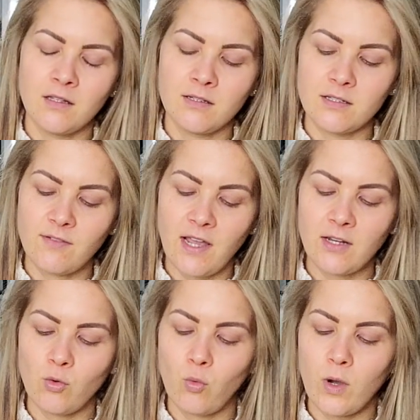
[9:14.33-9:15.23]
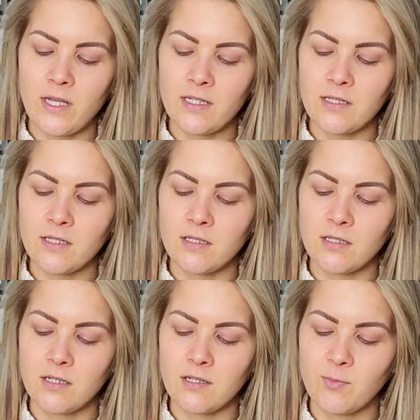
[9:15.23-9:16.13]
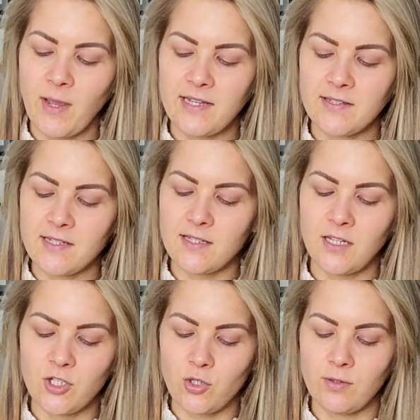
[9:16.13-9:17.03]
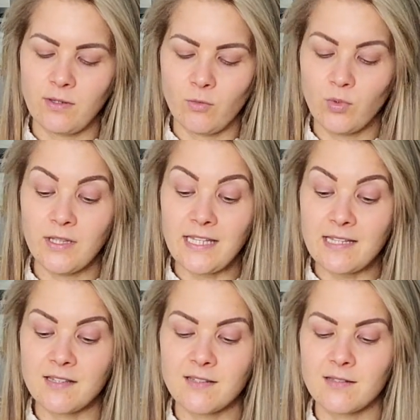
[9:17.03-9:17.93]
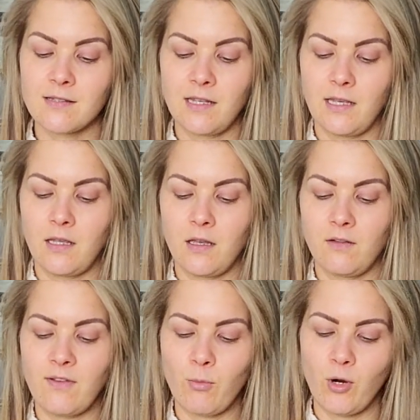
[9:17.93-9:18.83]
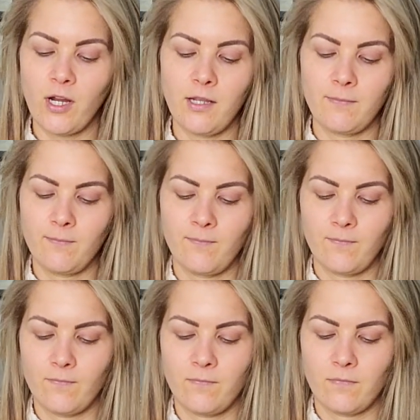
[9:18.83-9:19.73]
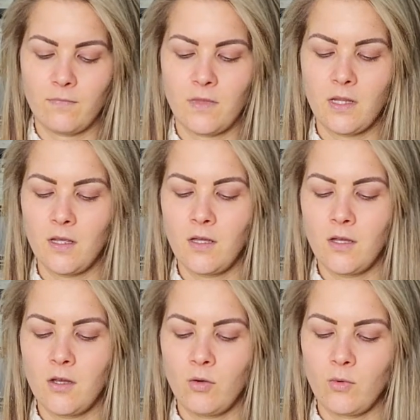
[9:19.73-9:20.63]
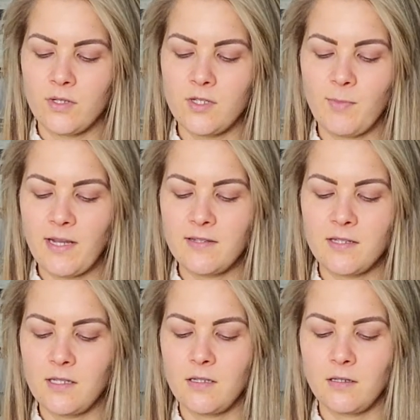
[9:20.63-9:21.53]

Divine, what does Pisces need to release in February? What does Pisces